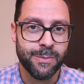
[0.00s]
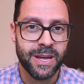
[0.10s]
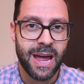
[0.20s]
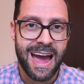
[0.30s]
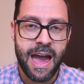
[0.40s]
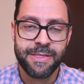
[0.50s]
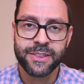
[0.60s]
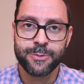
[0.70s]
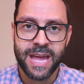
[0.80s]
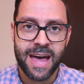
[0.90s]
But I think
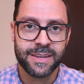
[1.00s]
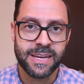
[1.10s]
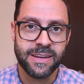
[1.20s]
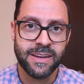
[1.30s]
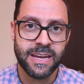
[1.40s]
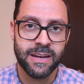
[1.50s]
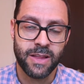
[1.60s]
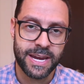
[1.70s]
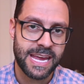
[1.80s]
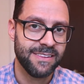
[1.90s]
the reality in a
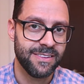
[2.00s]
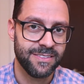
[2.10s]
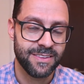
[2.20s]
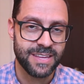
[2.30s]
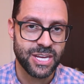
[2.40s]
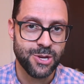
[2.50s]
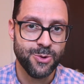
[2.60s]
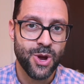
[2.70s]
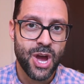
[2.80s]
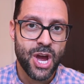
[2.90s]
lot of cases is that you,